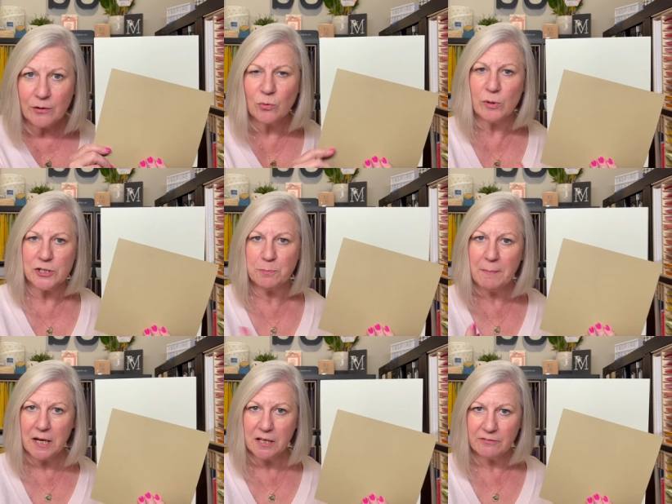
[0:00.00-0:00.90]
which
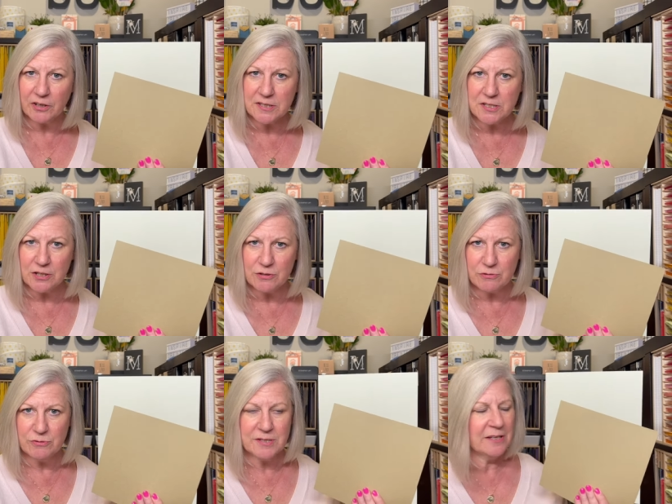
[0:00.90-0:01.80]
many of us
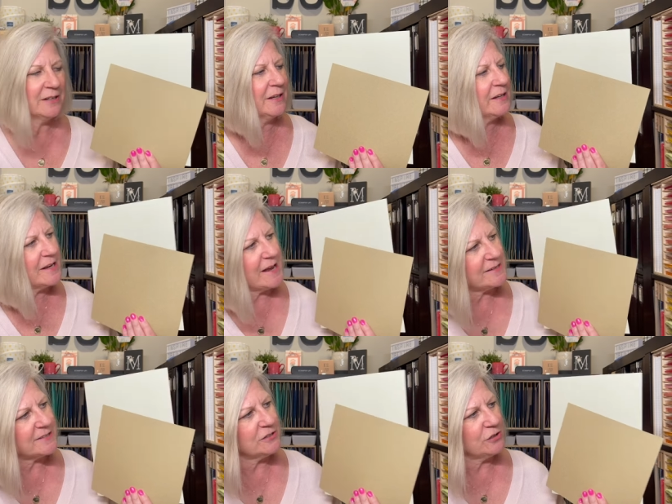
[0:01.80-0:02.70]
use
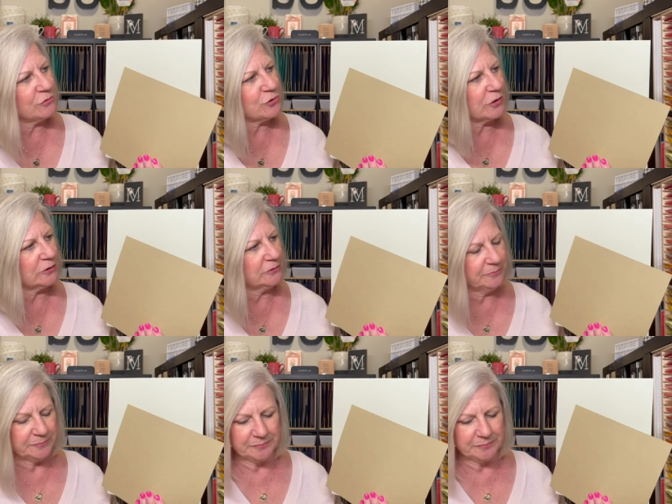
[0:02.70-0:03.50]
as a neutral.